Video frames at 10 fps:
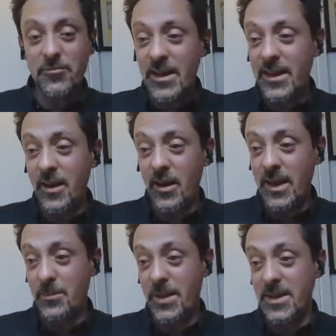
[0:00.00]
really
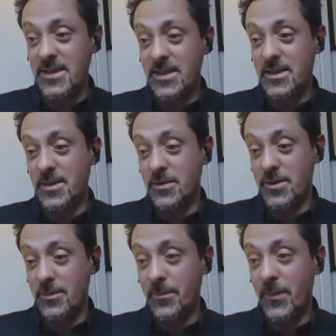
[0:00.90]
high-end PC to use them.